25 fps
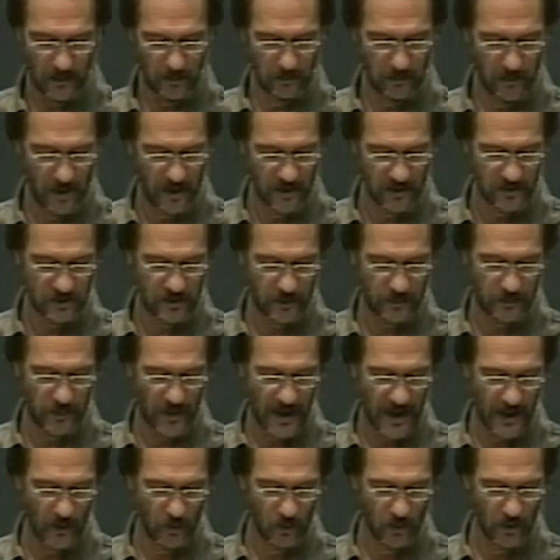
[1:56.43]

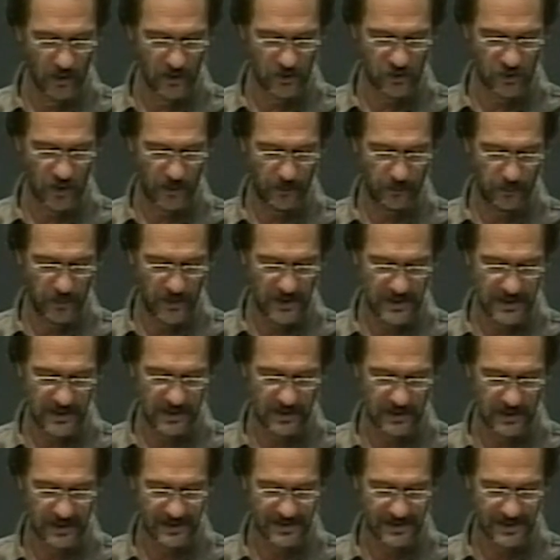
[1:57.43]
multiply words,
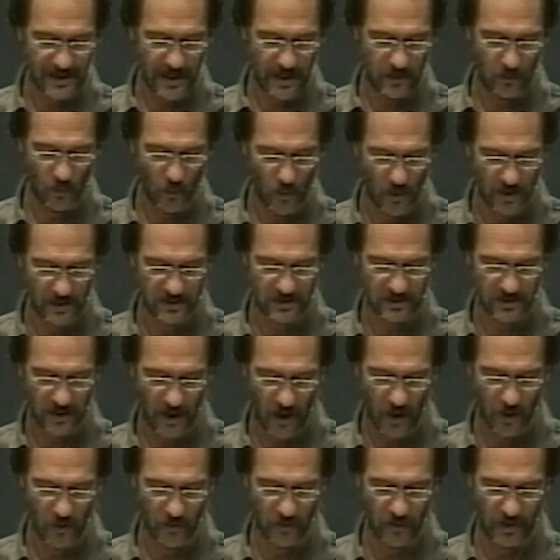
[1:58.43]
repeating the same ones
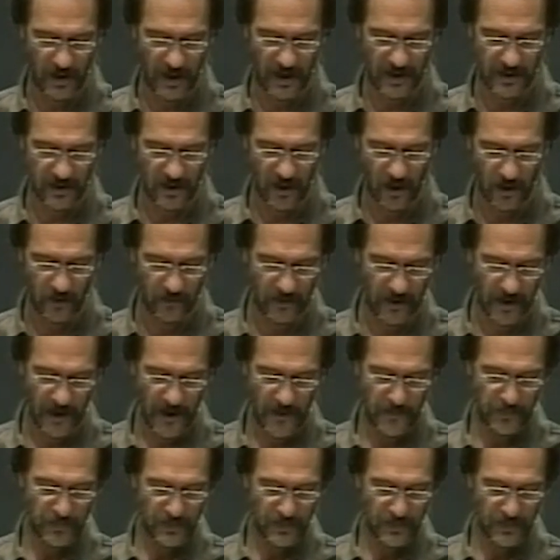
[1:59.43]
over and over